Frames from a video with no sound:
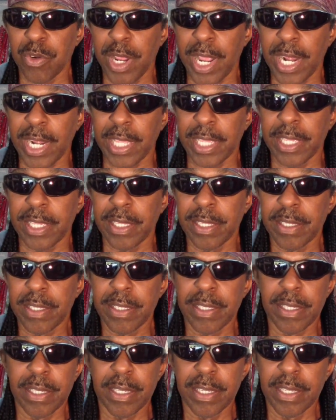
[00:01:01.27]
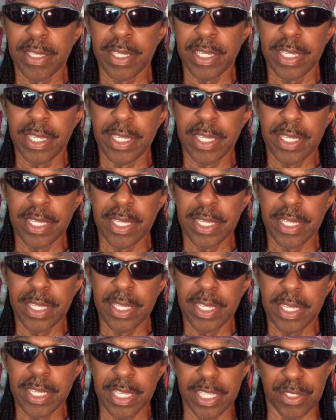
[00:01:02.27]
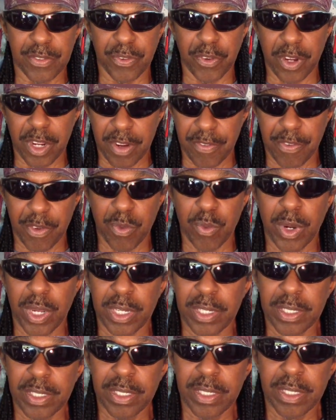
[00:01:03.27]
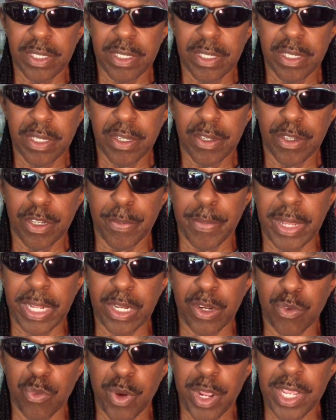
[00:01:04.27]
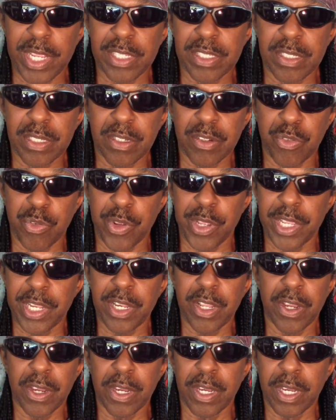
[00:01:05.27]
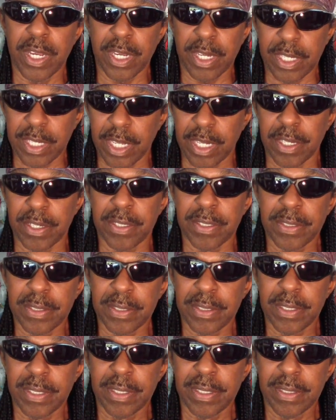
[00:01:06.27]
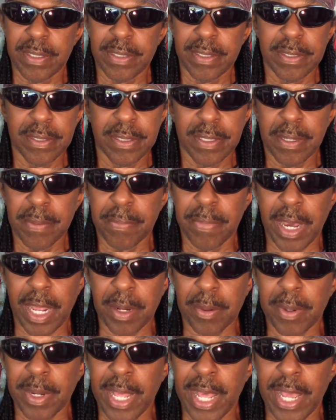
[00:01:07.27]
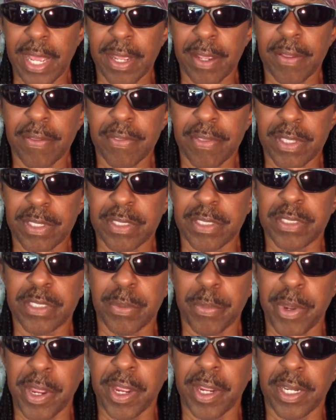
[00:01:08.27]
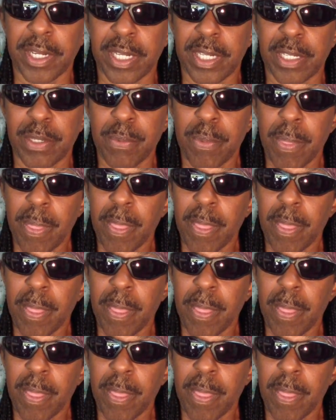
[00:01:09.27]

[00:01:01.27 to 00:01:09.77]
Rally is for everyone, no matter race, creed, or color. Bottom line, this is America.